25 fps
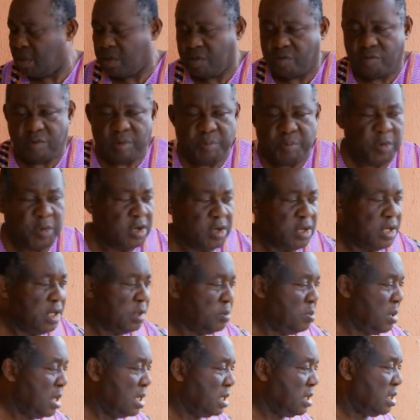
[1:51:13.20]
Sweep all these
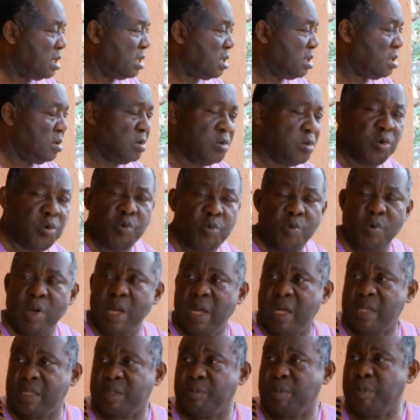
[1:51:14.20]
places. Nowhere
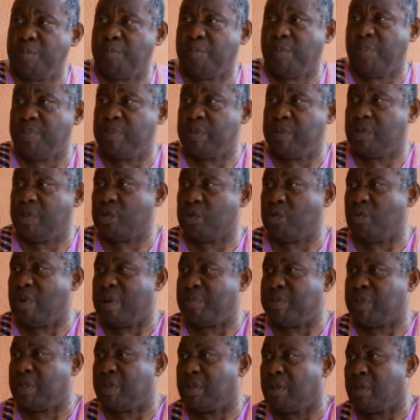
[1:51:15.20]
has been
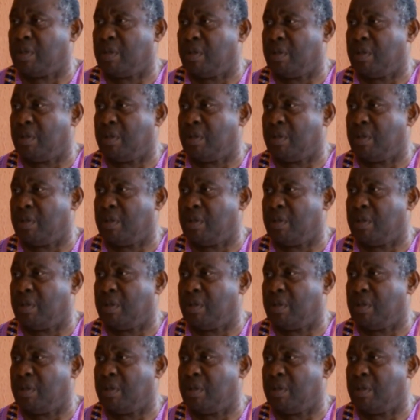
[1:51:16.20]
swept.